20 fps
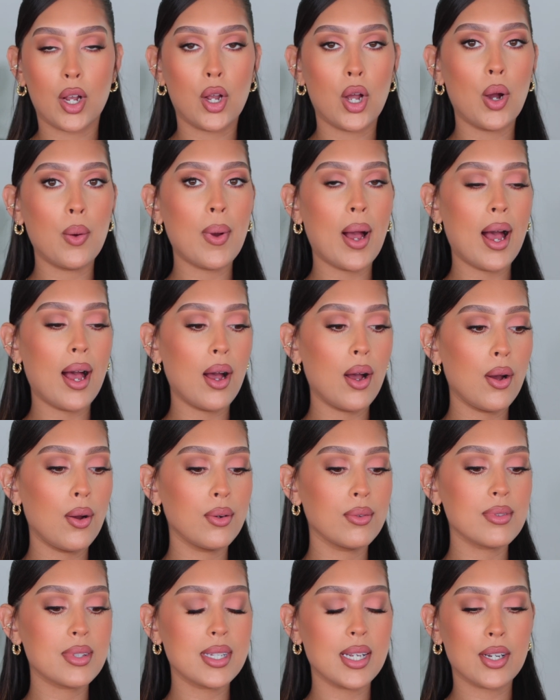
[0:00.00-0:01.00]
go
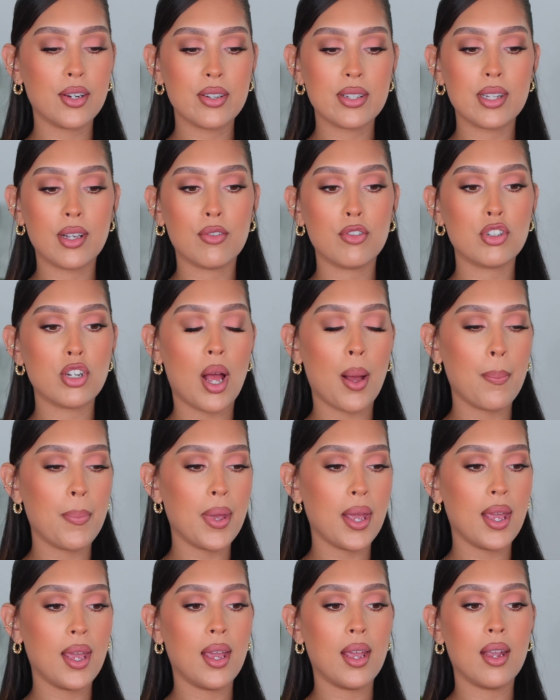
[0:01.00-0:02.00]
out take yourself
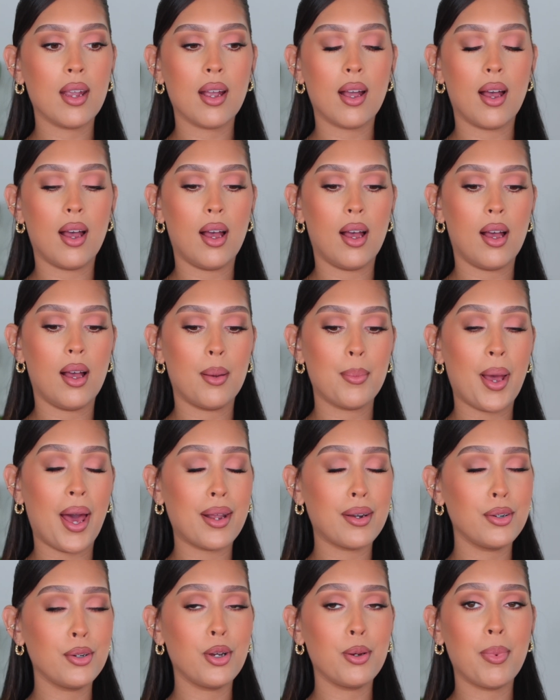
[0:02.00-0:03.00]
shopping um,
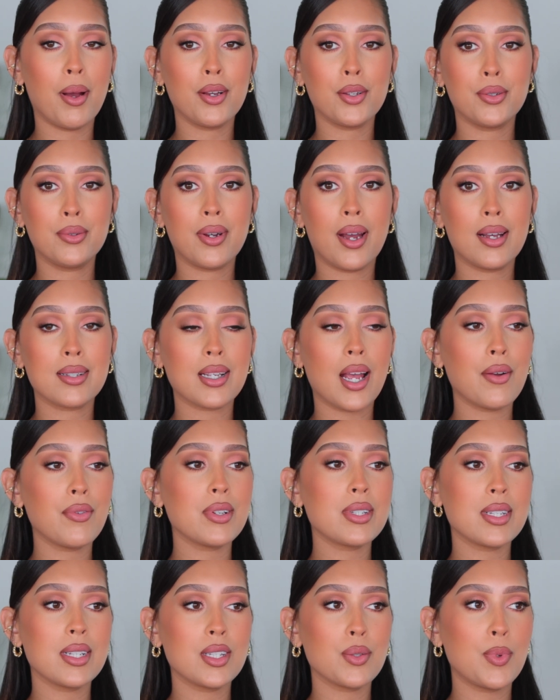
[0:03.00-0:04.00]
i don't know about you guys
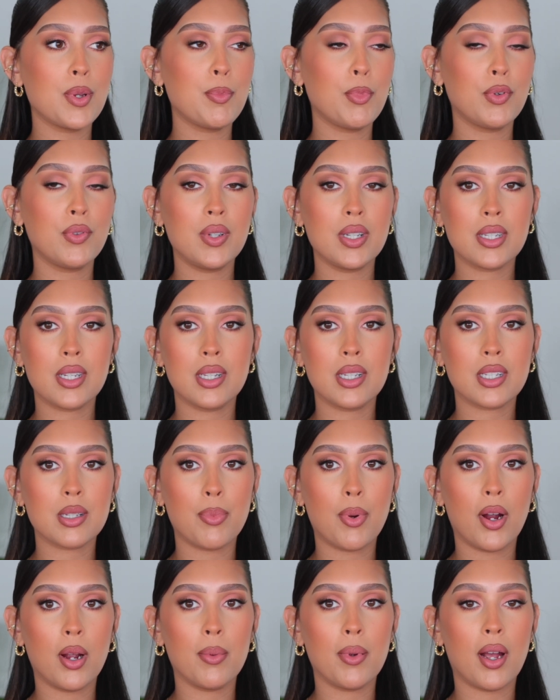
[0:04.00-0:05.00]
ever since we moved into this
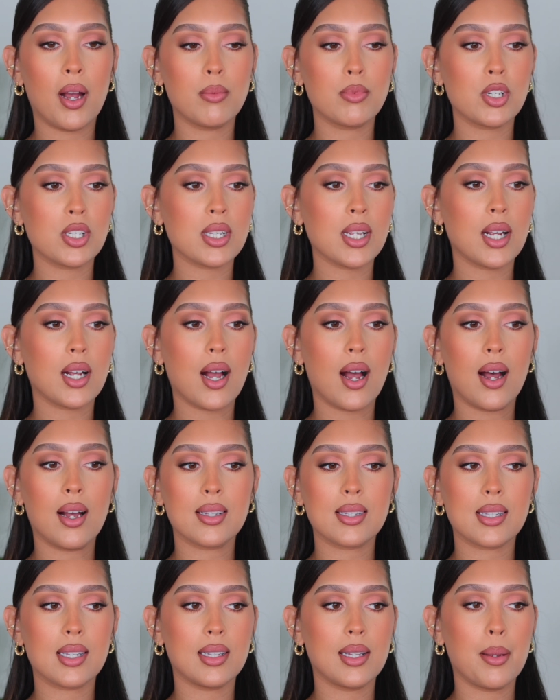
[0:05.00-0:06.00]
apartment i'm just like
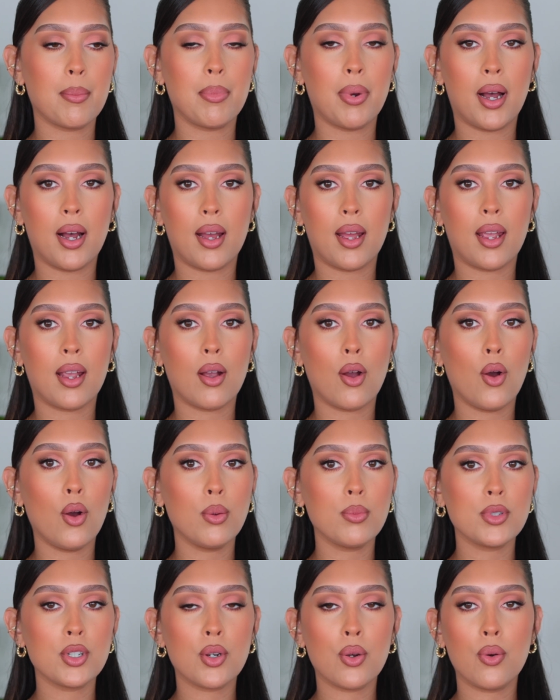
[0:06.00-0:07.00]
constantly buying
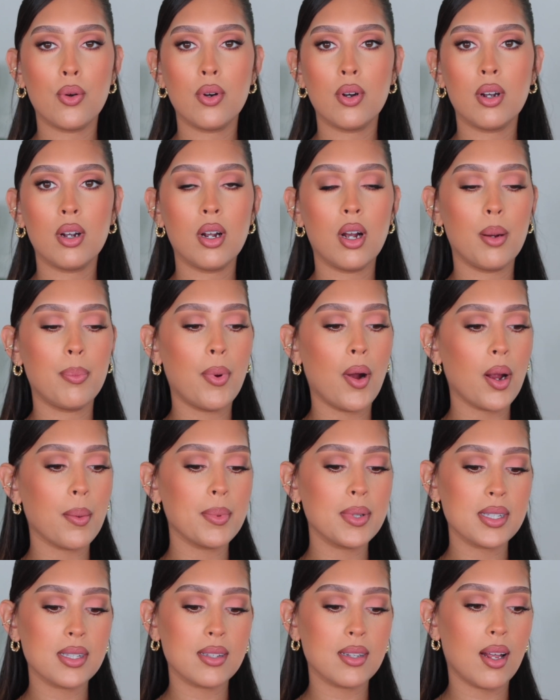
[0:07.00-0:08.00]
home decor
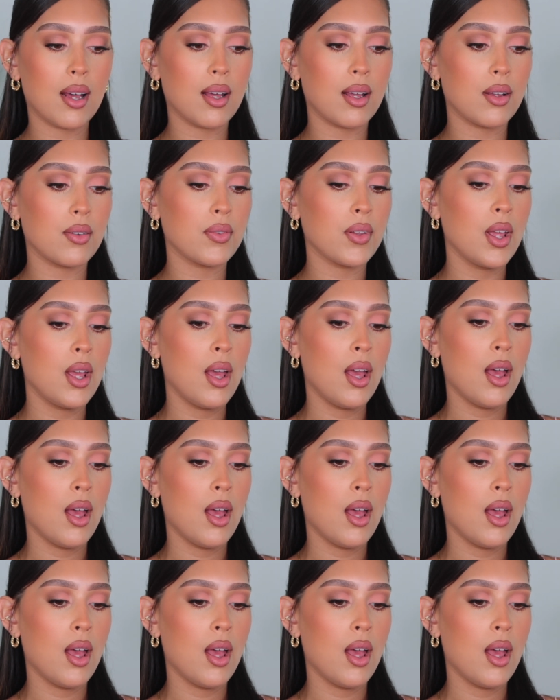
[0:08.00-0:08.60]
apartment stuff